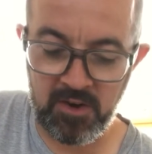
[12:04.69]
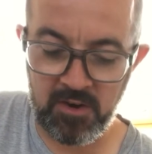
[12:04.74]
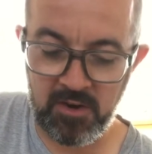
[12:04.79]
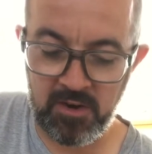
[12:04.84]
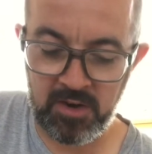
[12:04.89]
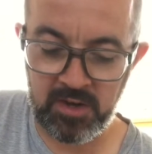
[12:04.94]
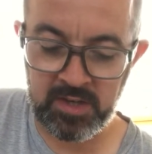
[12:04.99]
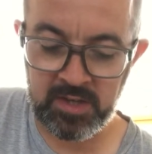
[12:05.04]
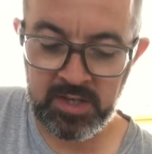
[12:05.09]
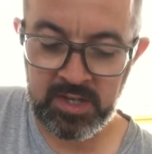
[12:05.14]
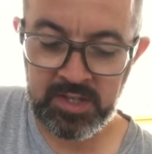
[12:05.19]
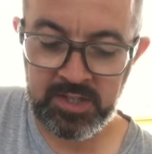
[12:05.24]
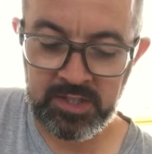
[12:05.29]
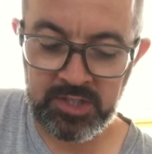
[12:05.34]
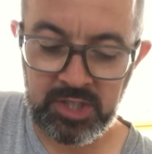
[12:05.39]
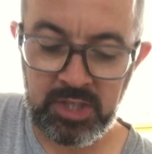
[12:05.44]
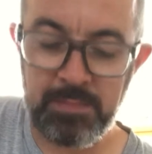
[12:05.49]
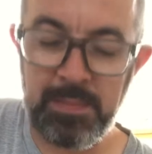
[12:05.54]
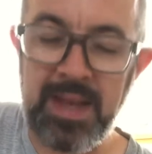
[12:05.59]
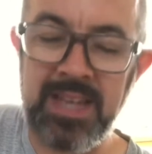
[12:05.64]
So
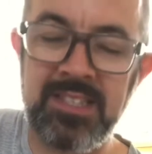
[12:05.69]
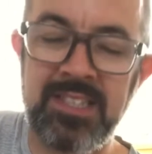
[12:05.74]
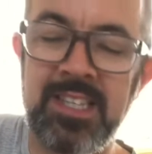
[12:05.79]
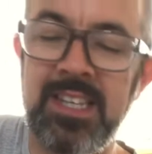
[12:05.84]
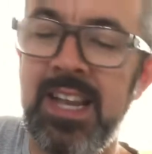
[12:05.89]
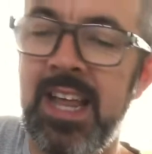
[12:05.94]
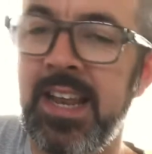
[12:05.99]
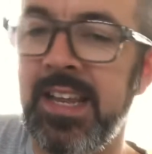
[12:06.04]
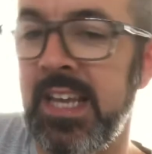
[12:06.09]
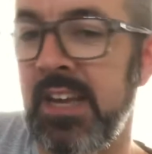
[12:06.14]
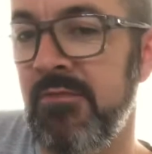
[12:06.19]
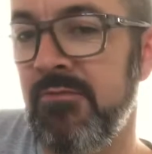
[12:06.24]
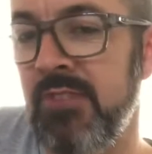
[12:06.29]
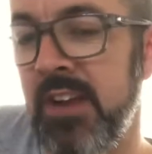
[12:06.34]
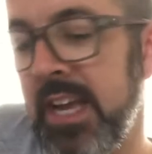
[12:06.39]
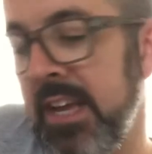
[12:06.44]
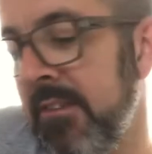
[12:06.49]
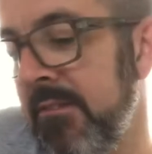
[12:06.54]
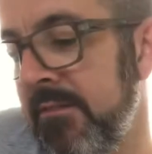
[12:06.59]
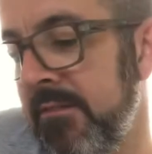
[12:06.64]
you're basically letting it
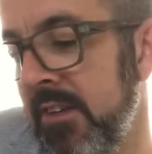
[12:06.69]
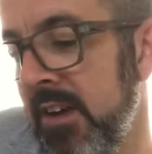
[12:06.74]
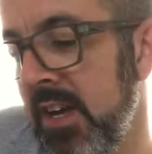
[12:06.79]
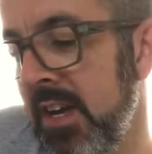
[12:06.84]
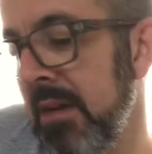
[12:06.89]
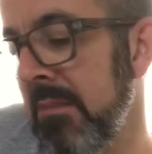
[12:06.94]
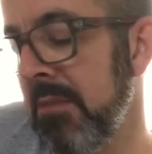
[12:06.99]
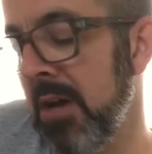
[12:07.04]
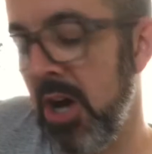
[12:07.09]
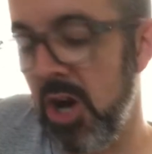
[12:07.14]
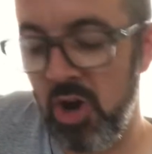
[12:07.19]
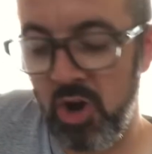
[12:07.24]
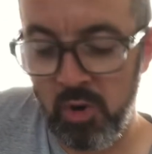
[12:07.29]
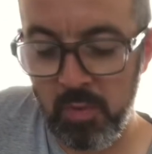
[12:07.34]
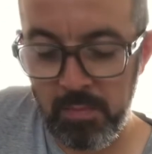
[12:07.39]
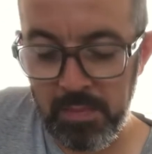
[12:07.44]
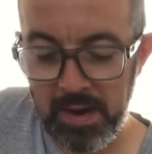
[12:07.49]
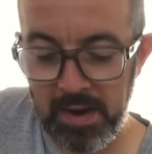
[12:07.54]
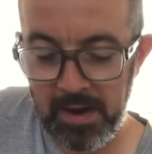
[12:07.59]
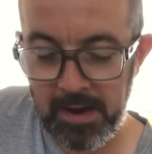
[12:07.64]
ring for a whole
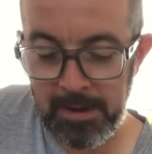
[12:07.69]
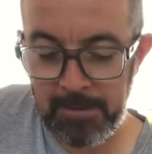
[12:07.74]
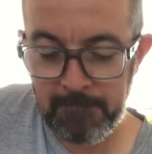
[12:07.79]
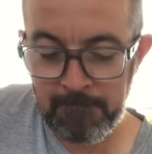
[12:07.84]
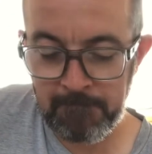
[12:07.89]
bar.